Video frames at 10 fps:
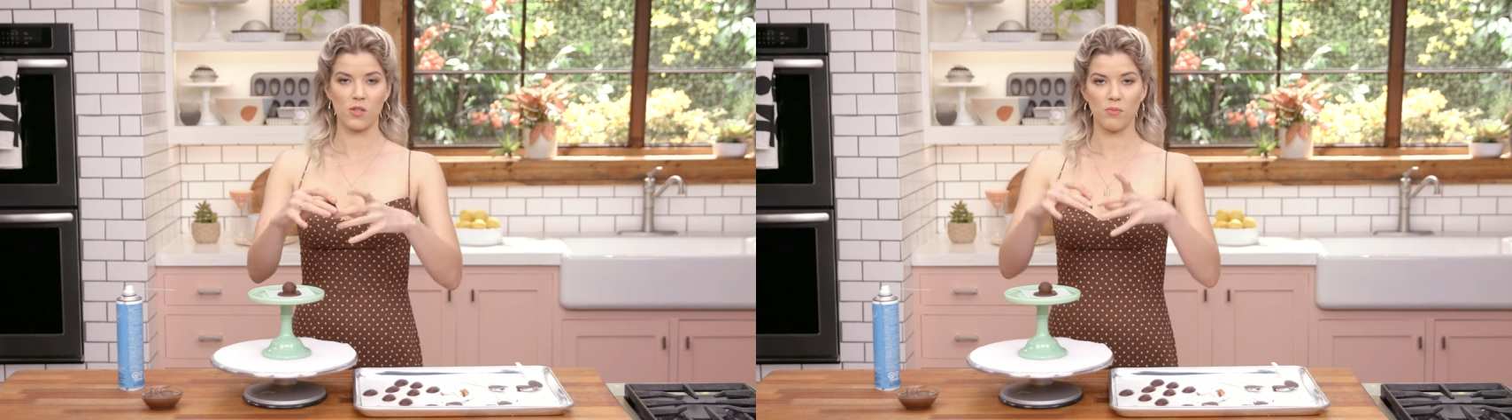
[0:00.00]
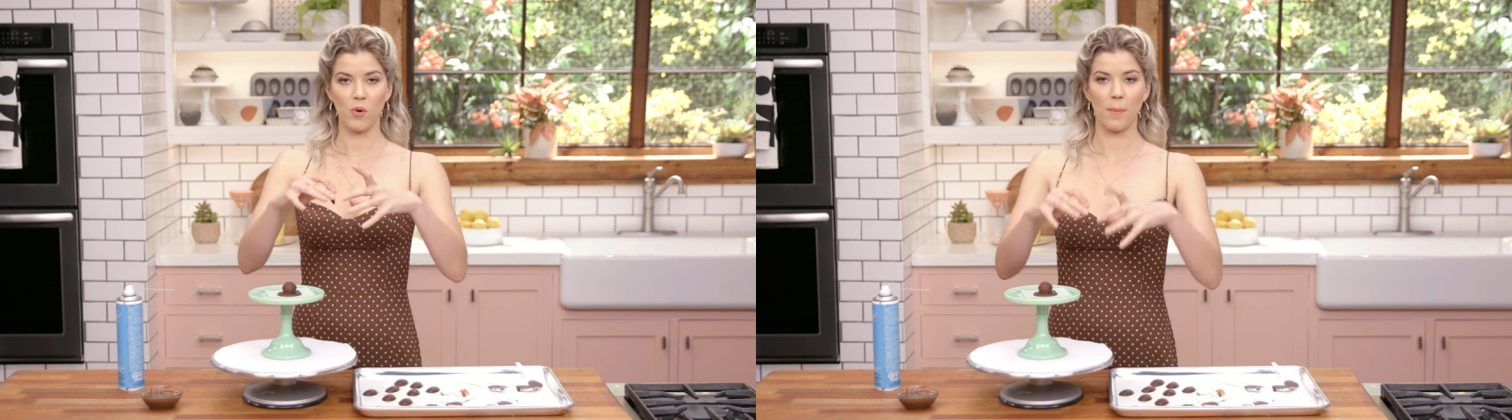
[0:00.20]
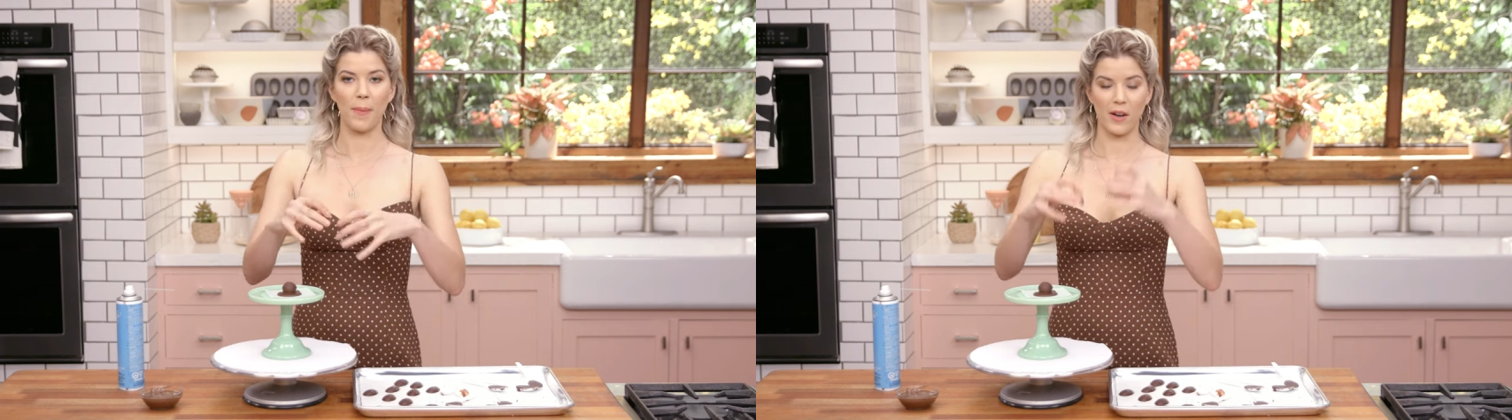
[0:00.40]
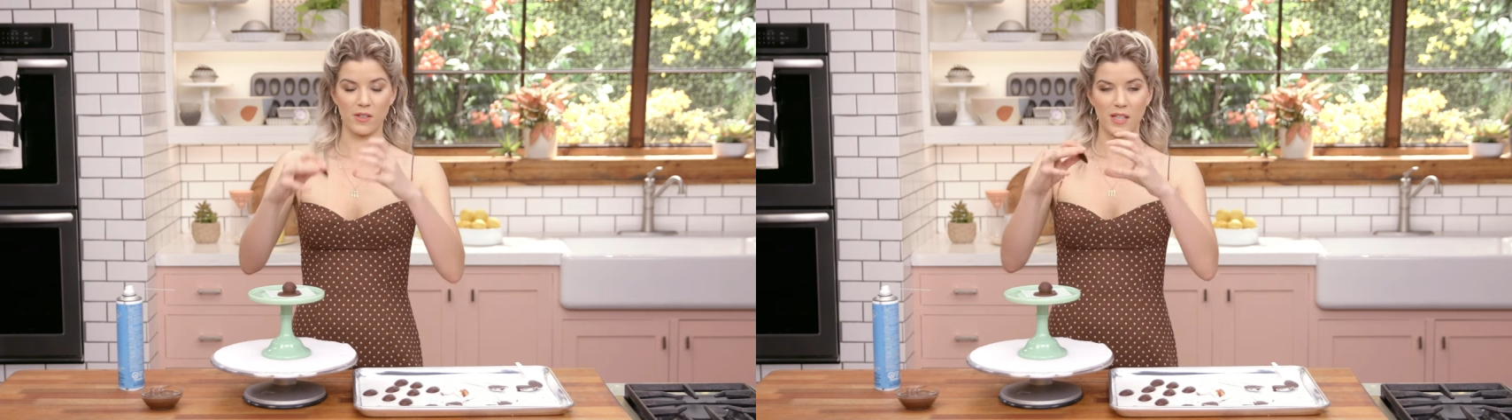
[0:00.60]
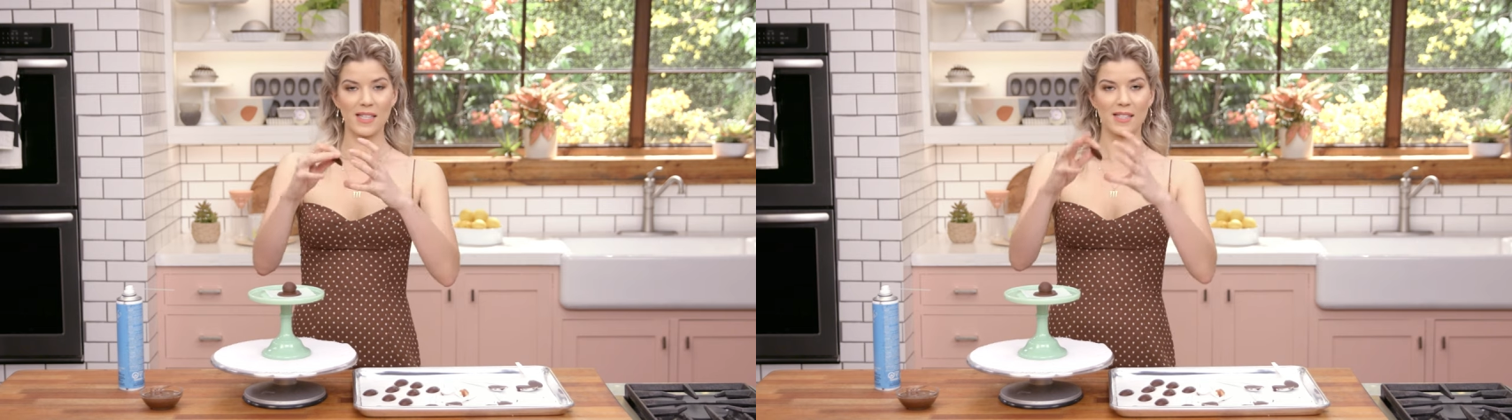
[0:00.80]
and just more
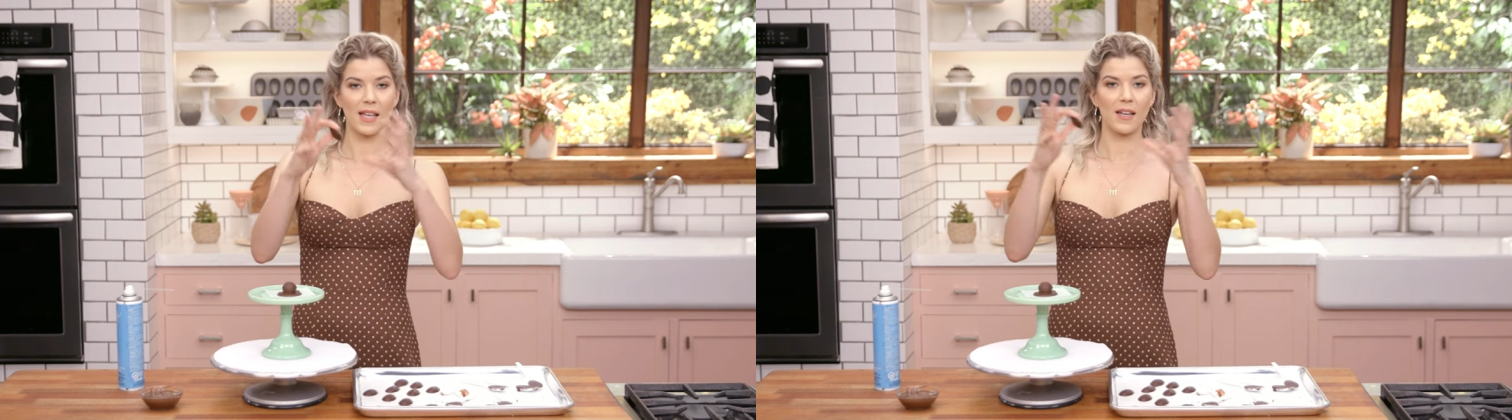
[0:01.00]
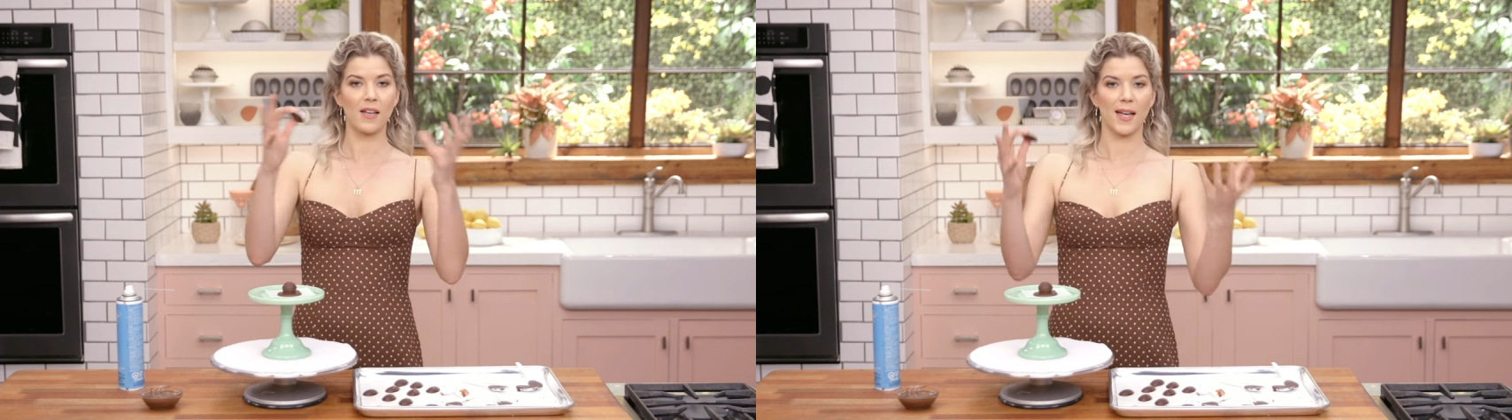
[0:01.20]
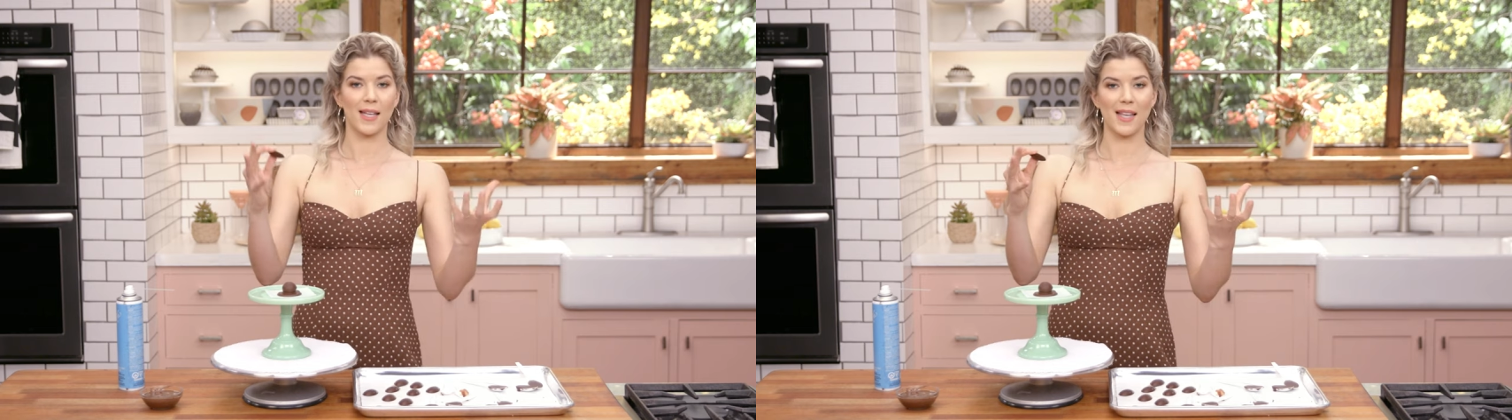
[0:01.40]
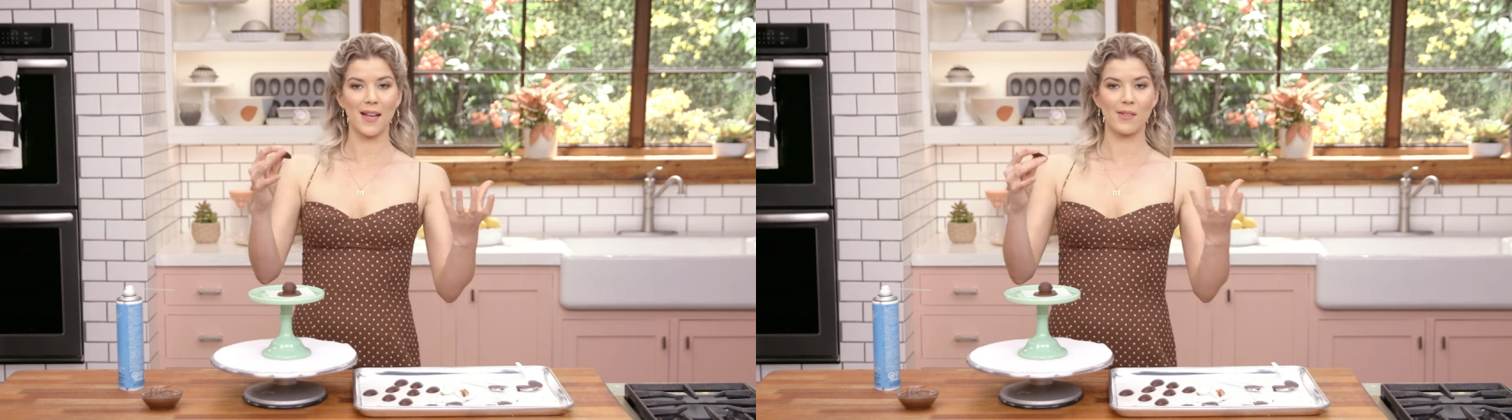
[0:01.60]
petals on the inside, on the